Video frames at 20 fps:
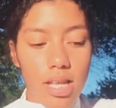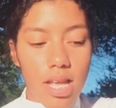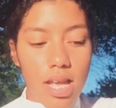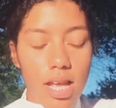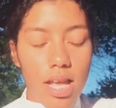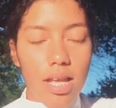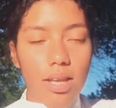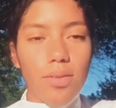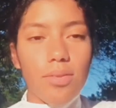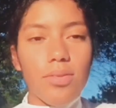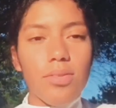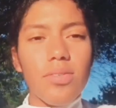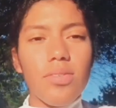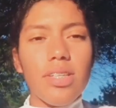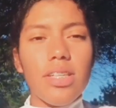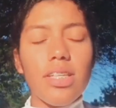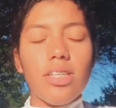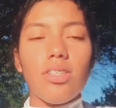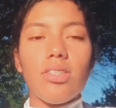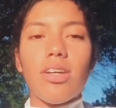It was a
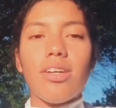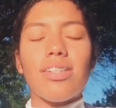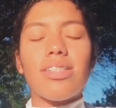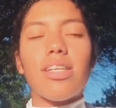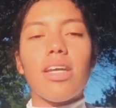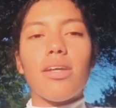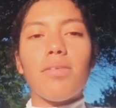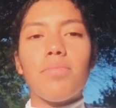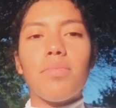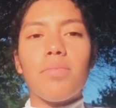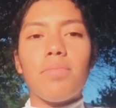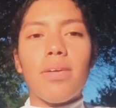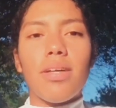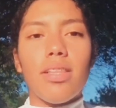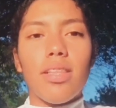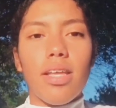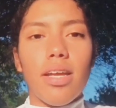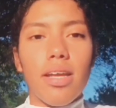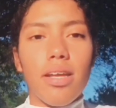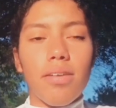really dark time in my
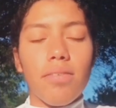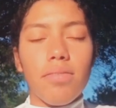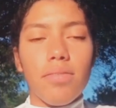life.